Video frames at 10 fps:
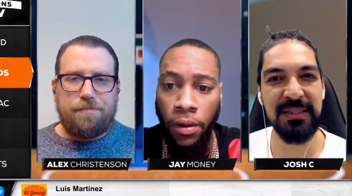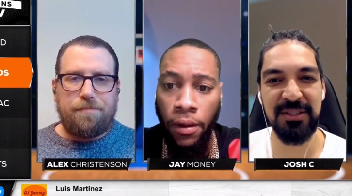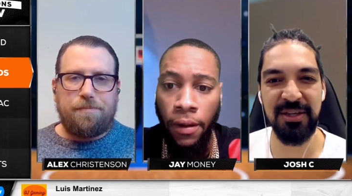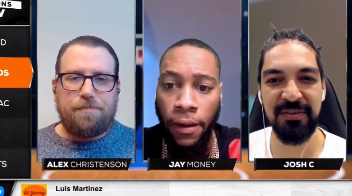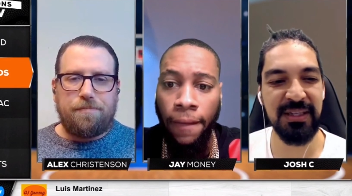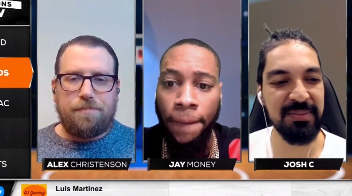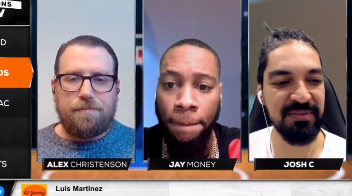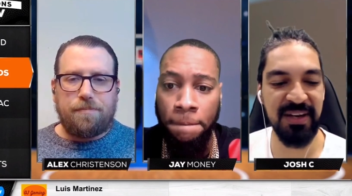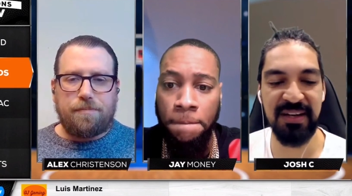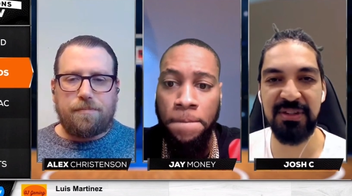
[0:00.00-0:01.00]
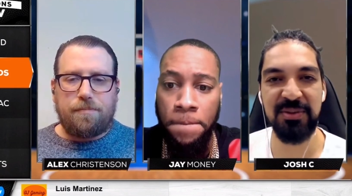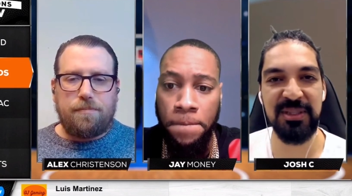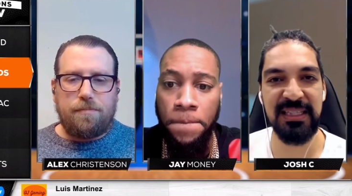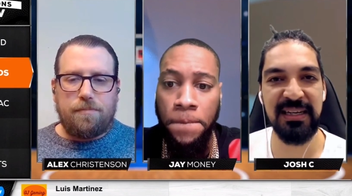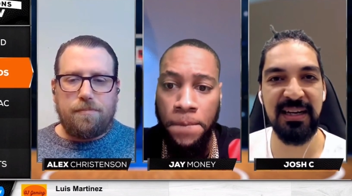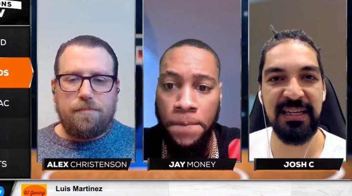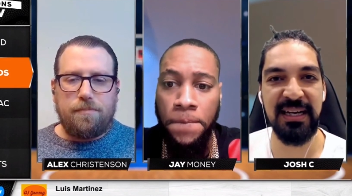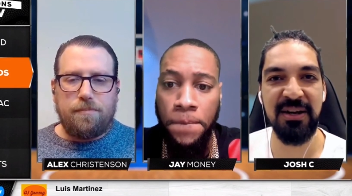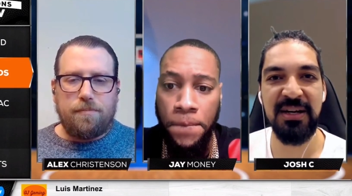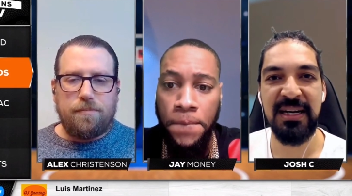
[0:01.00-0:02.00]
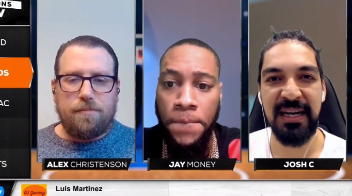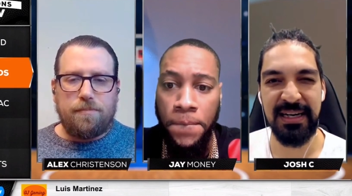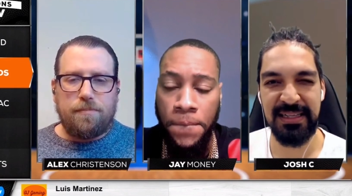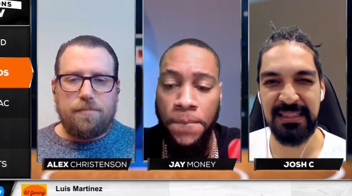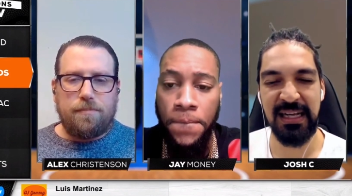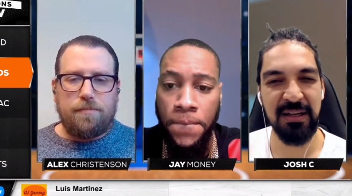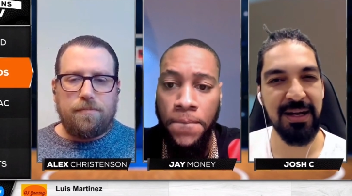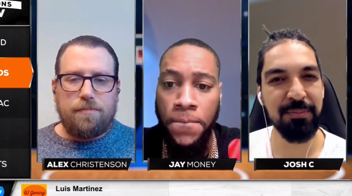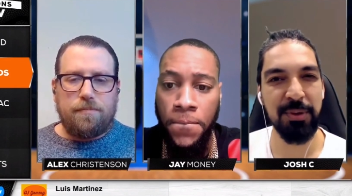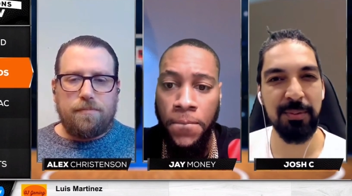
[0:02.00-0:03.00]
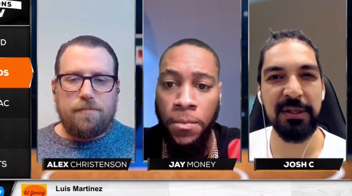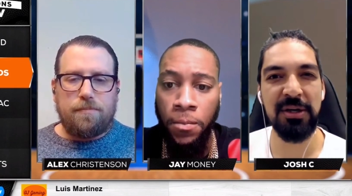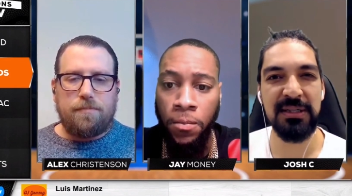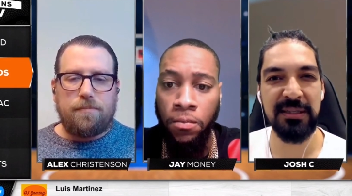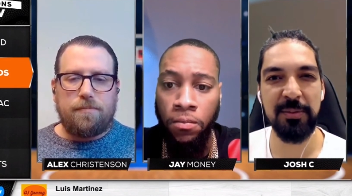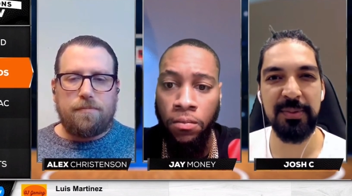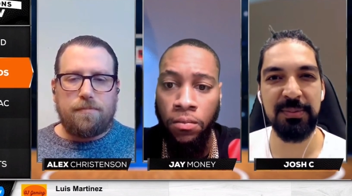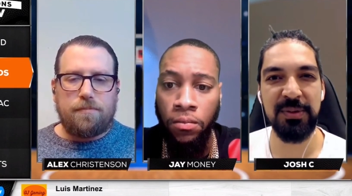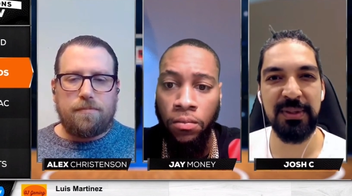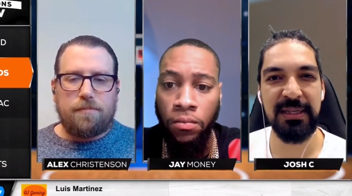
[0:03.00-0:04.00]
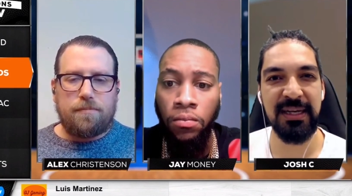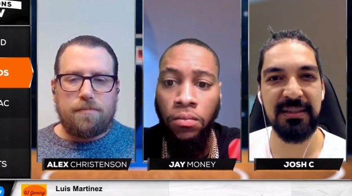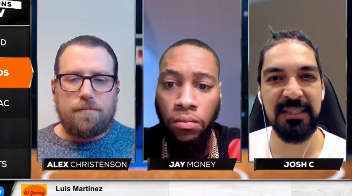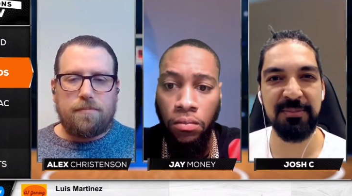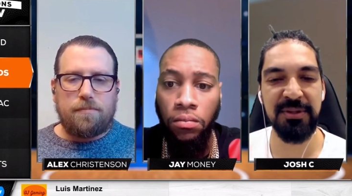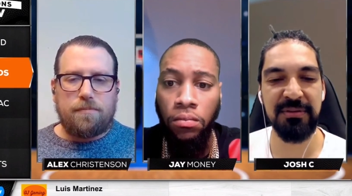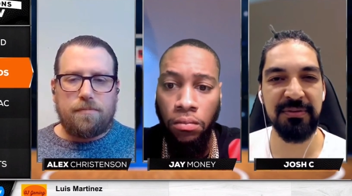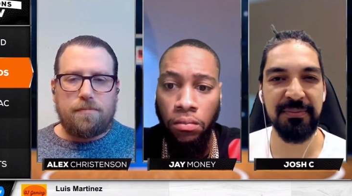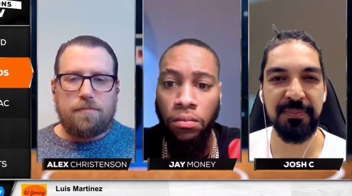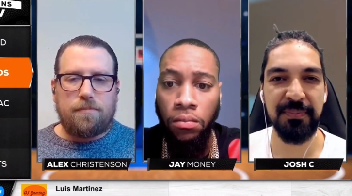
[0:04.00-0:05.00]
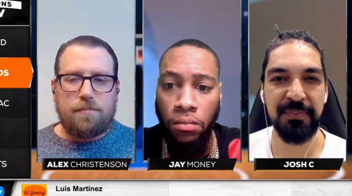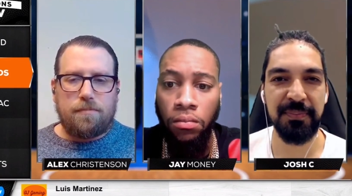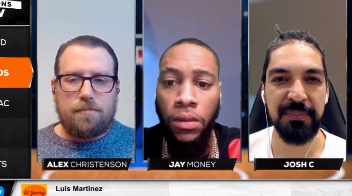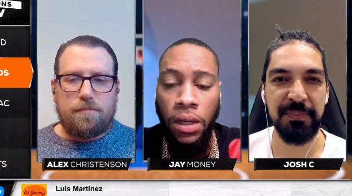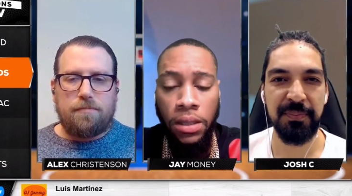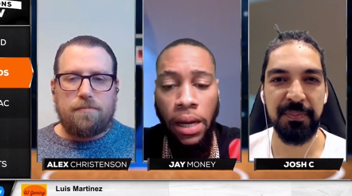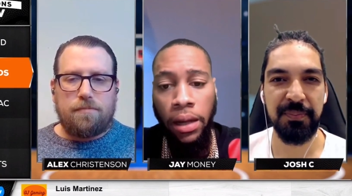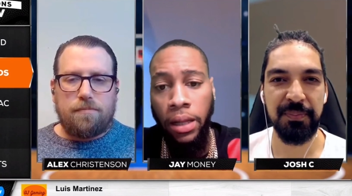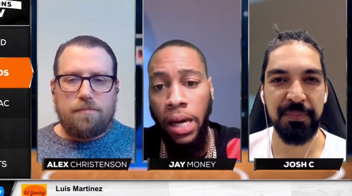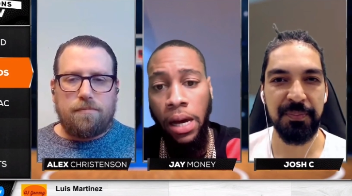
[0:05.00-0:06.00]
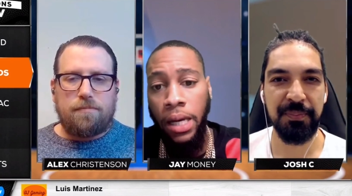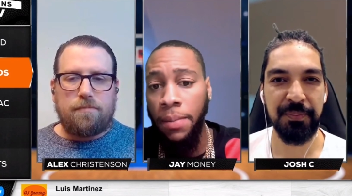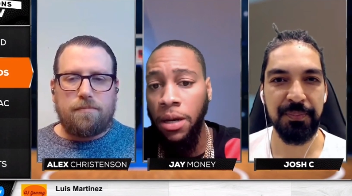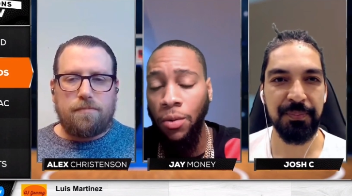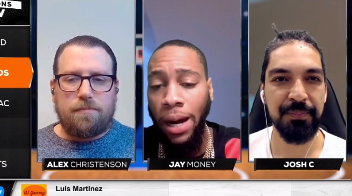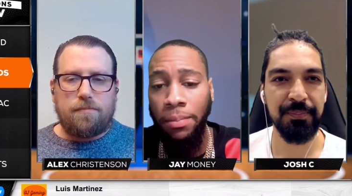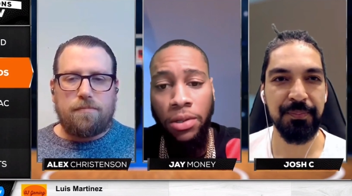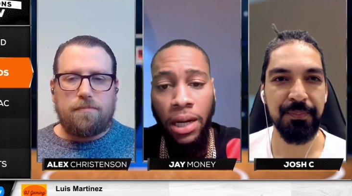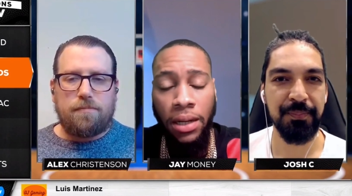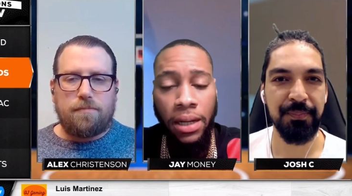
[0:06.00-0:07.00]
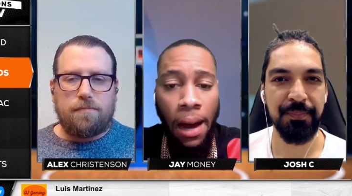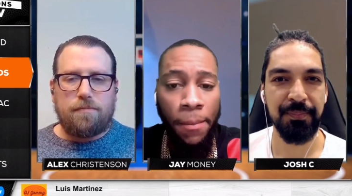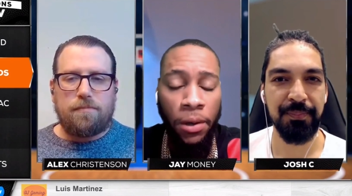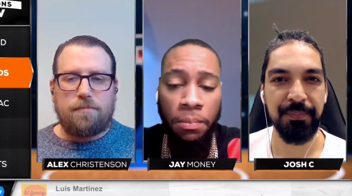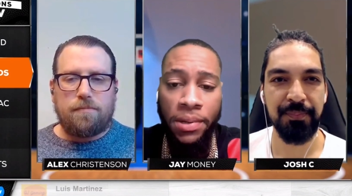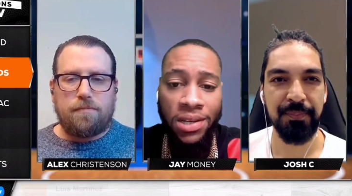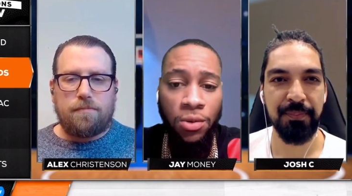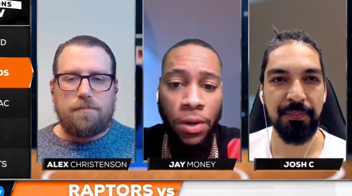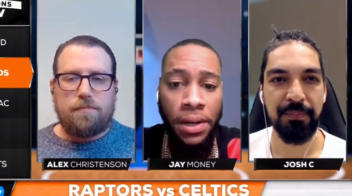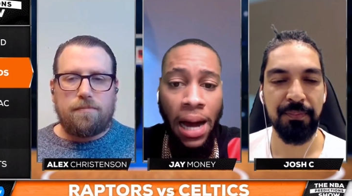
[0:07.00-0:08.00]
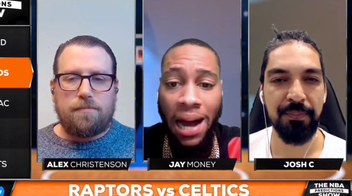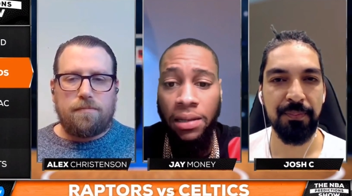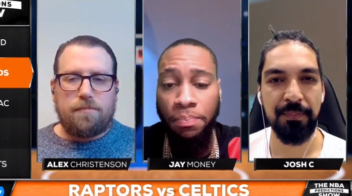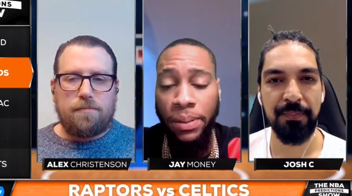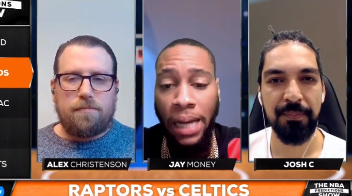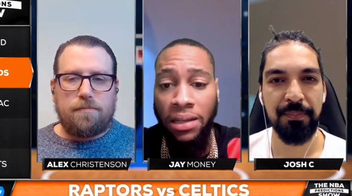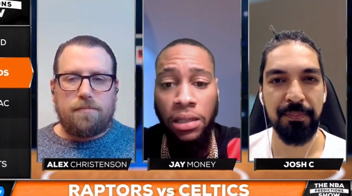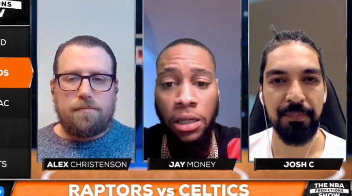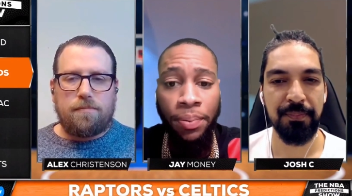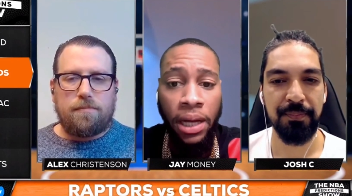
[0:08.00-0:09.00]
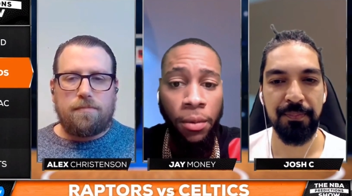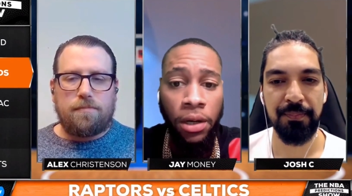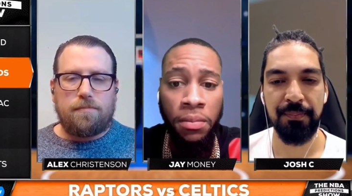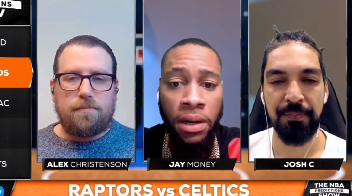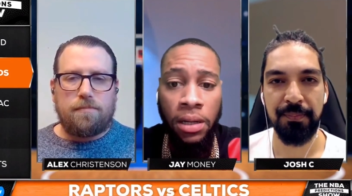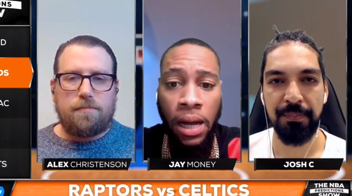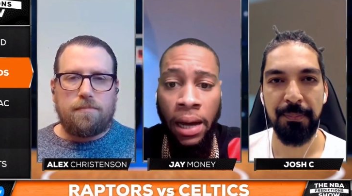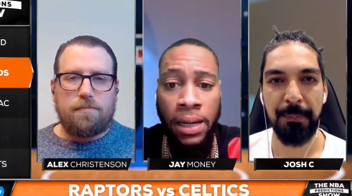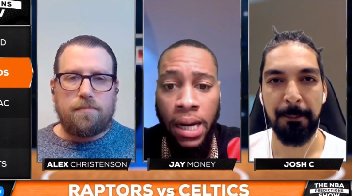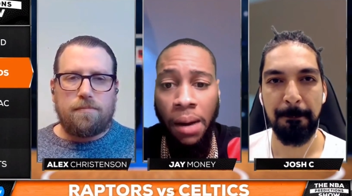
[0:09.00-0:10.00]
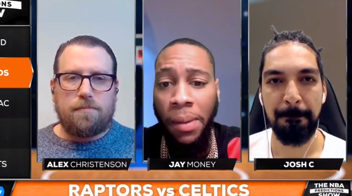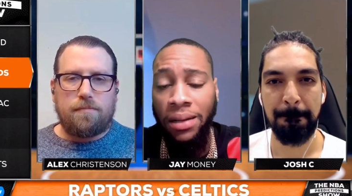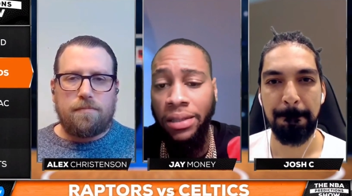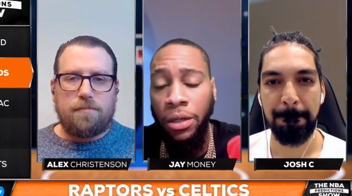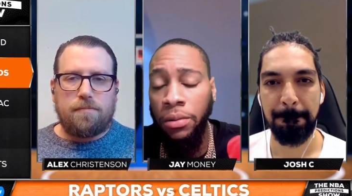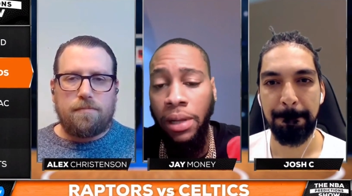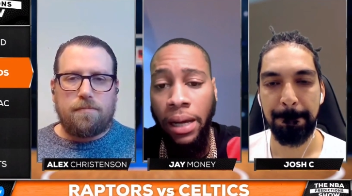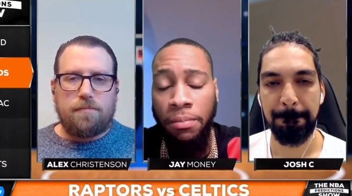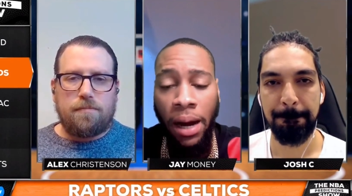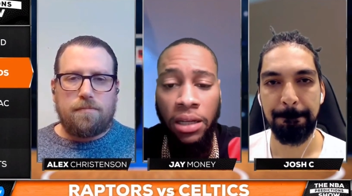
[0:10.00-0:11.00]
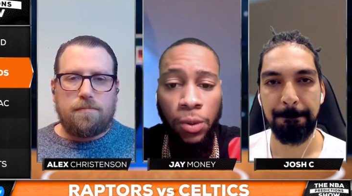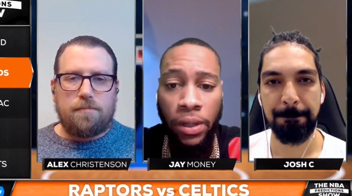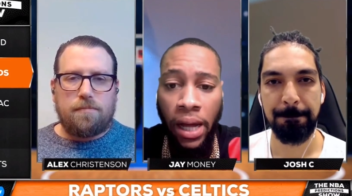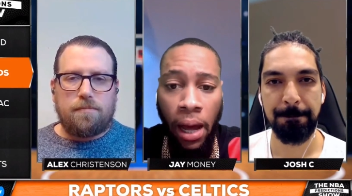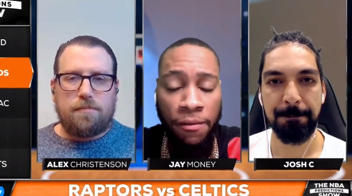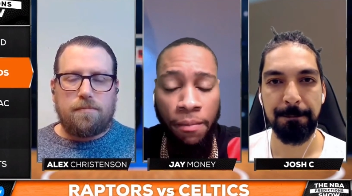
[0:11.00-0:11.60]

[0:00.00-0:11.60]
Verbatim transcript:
Speaker 1: deservedly be favorites, which they are now. And I think think that line probably grows a little bit between now and tip off.
Speaker 2: Exactly. Yeah. Give me the Raptors. I did hop on them plus one. I I still play them on the money line. Um, I still lay minus one